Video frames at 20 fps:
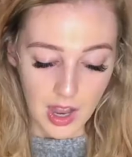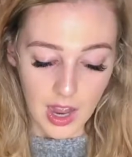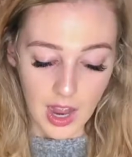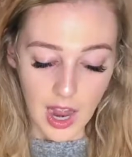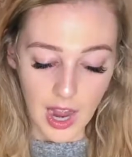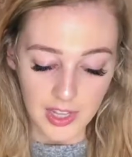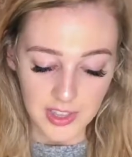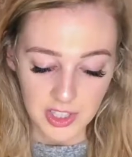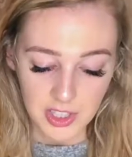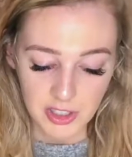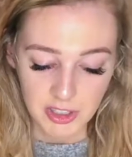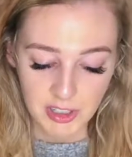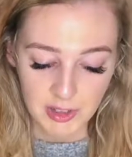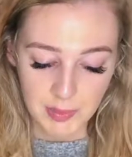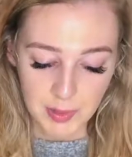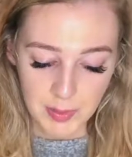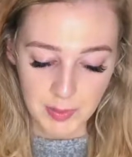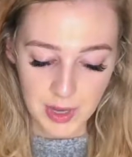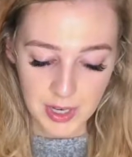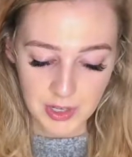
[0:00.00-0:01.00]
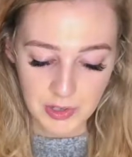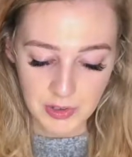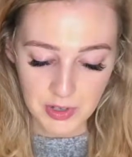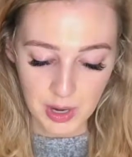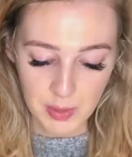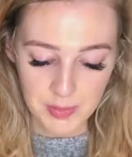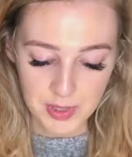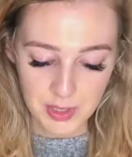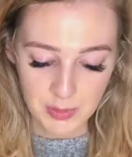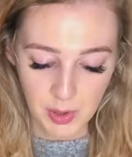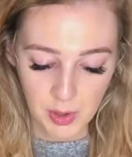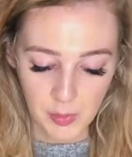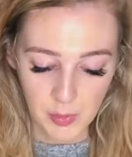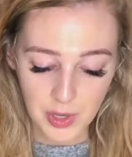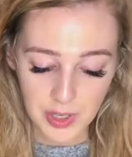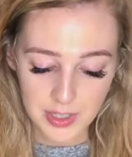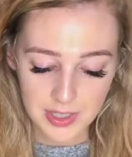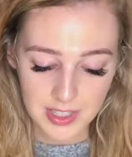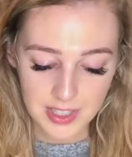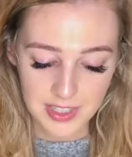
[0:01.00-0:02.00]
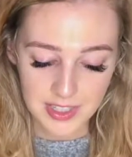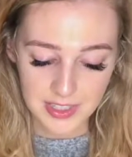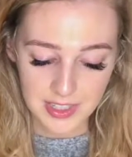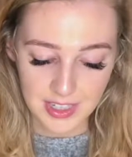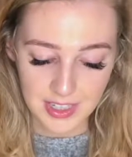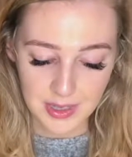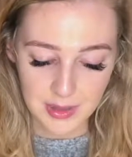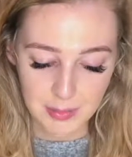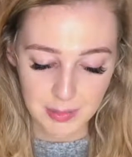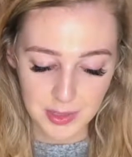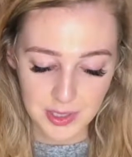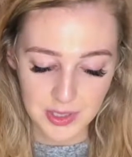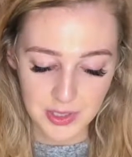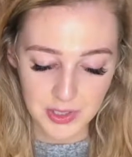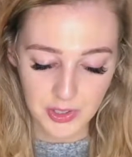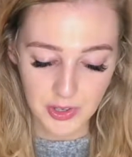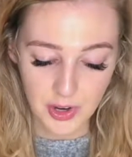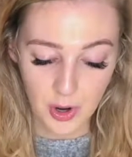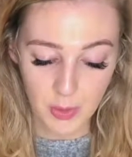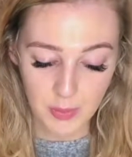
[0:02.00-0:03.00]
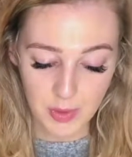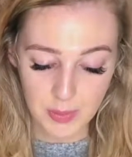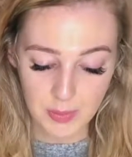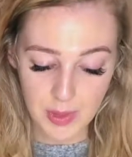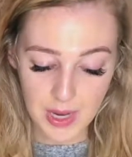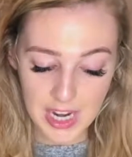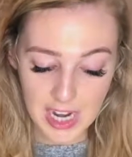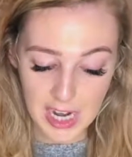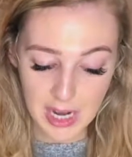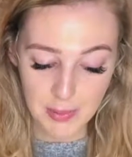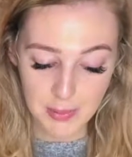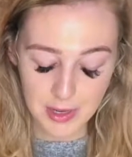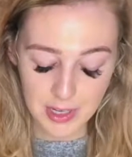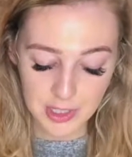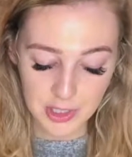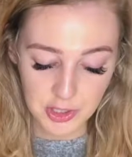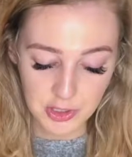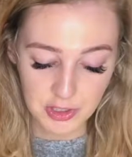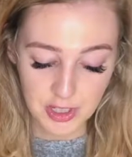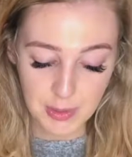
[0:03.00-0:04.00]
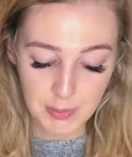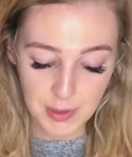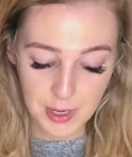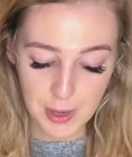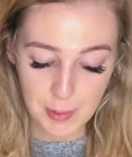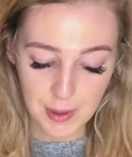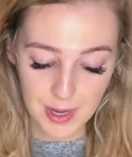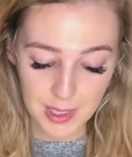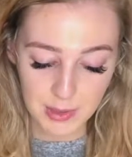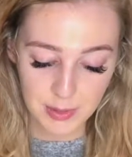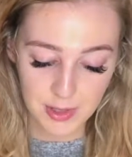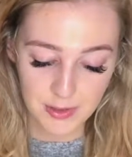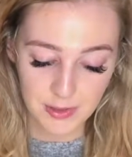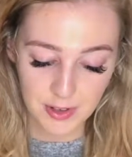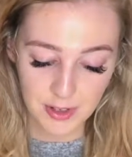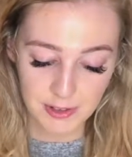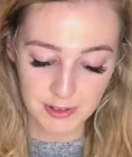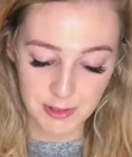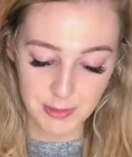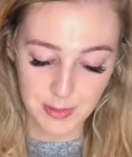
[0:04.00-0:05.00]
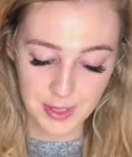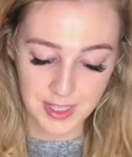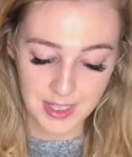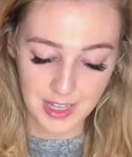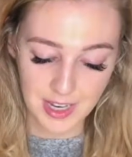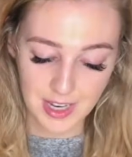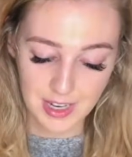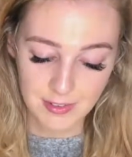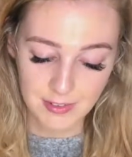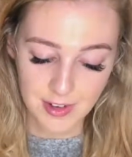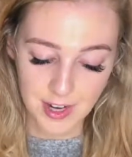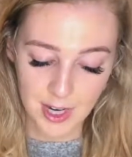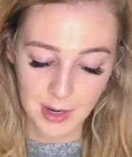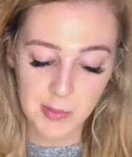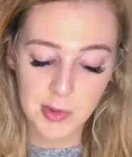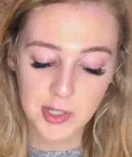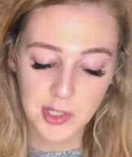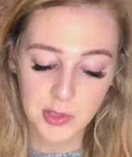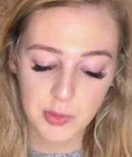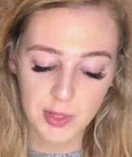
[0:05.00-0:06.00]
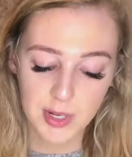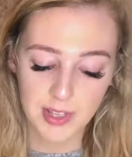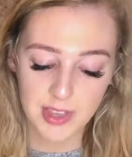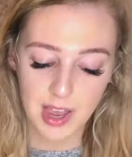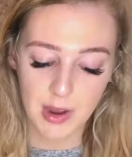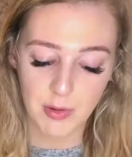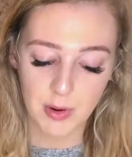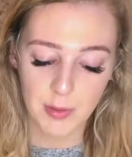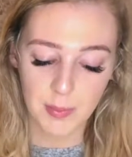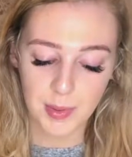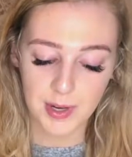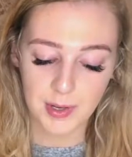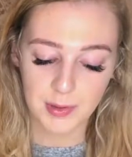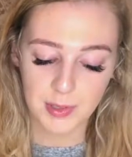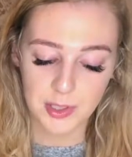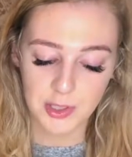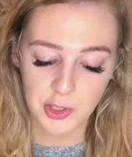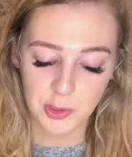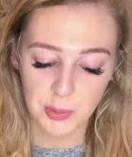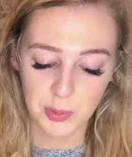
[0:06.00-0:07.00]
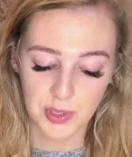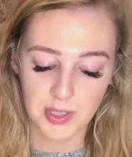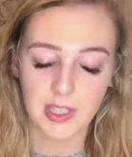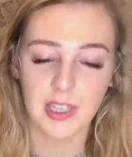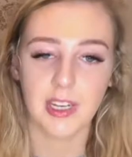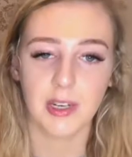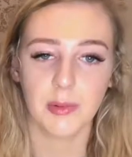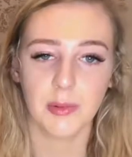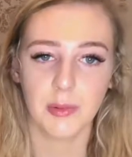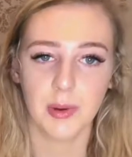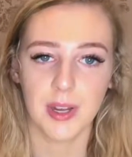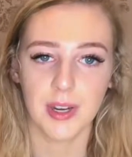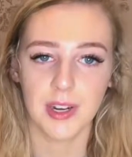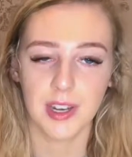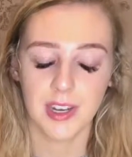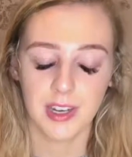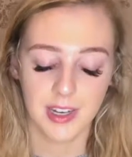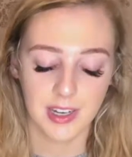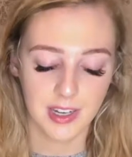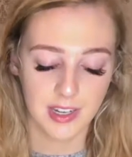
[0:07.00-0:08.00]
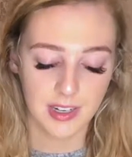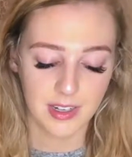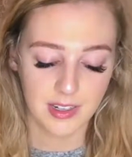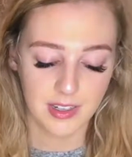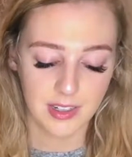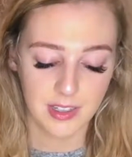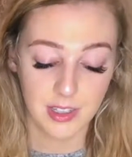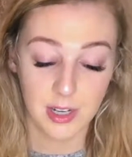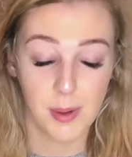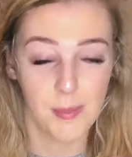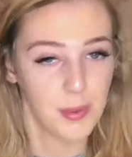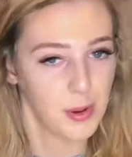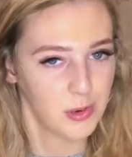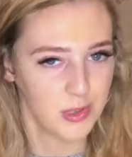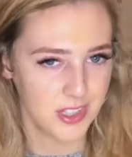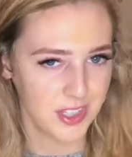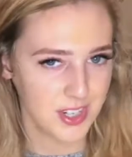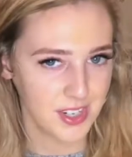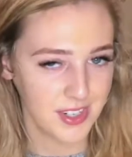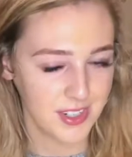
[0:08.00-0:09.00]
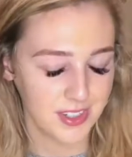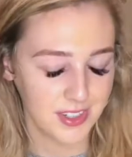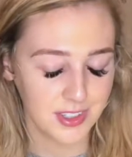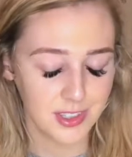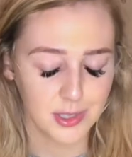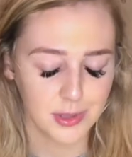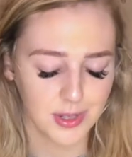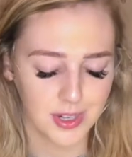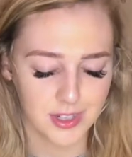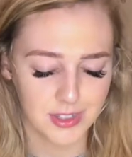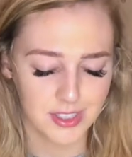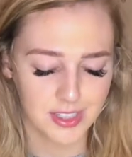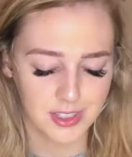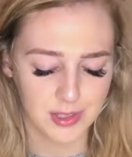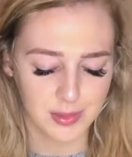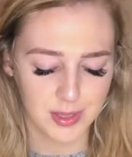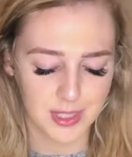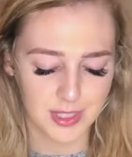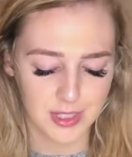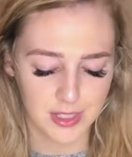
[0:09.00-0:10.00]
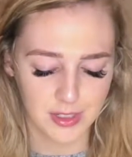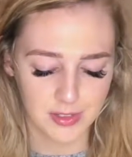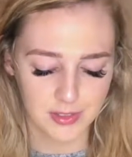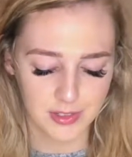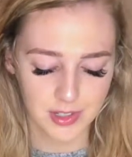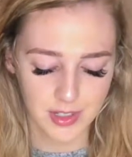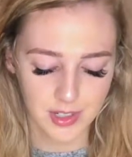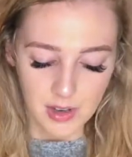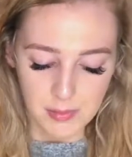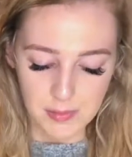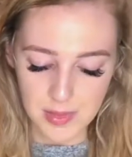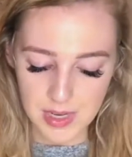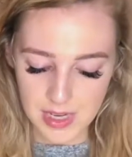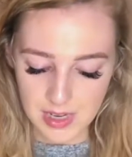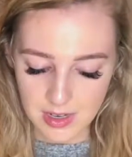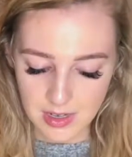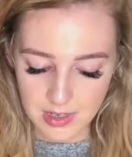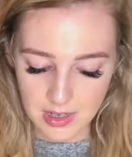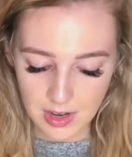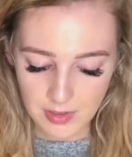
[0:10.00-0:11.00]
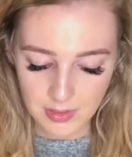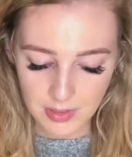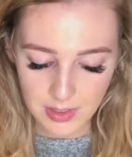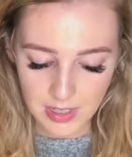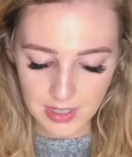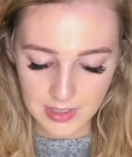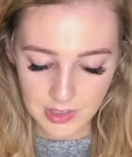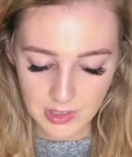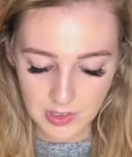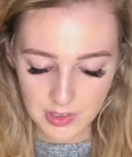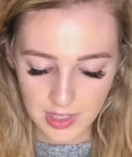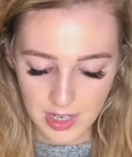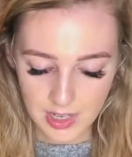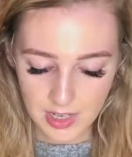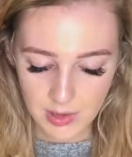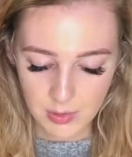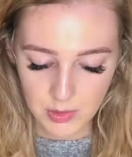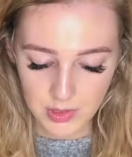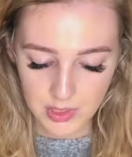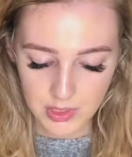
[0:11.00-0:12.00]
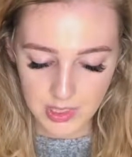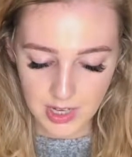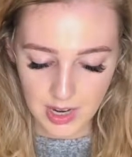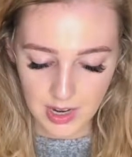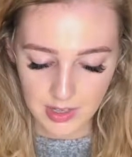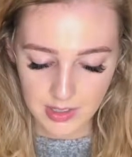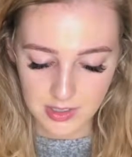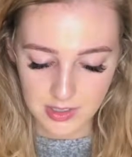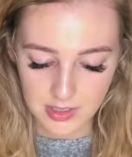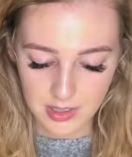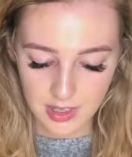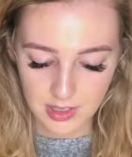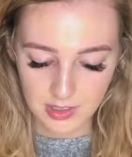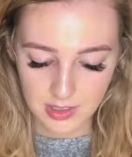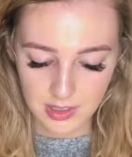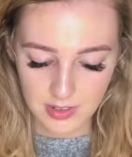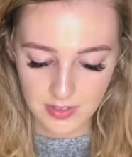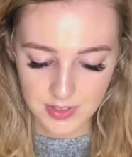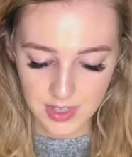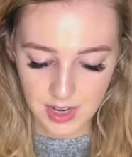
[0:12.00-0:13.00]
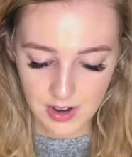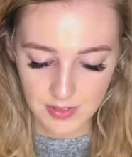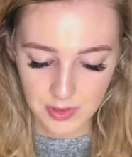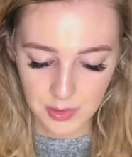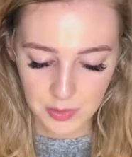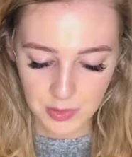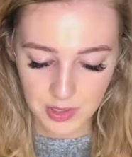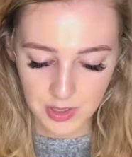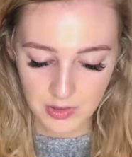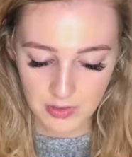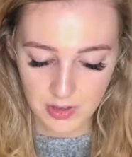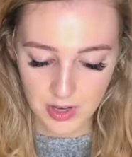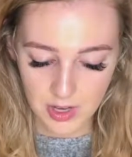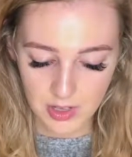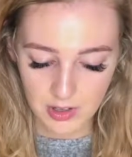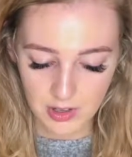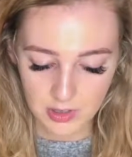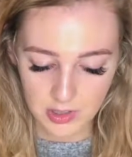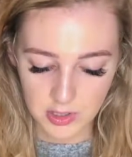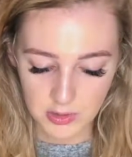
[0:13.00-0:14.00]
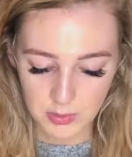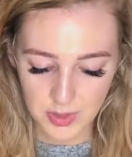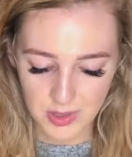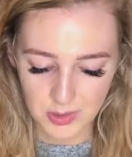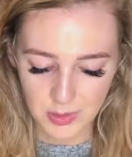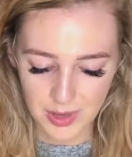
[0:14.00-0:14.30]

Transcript: At the creepy men who come into my work late at night, please don't call me babe. It's creepy, it makes me fear for my life. I almost tweeted that one, but it was super late when I composed it, so I held it to myself. Me, never answers anyone's texts and leaves everyone on read. Also me,